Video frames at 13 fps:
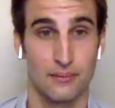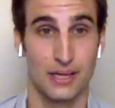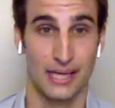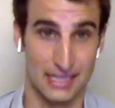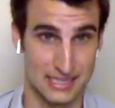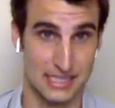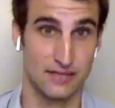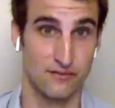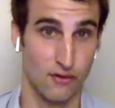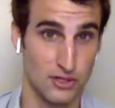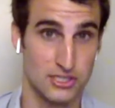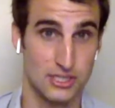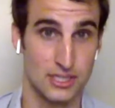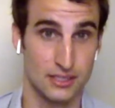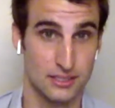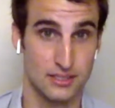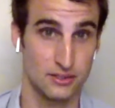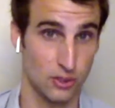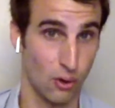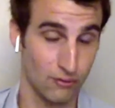against the adversity,
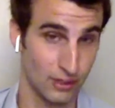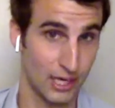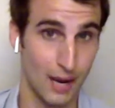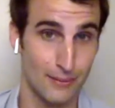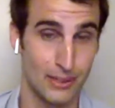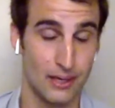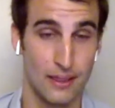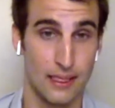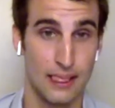to overcome it,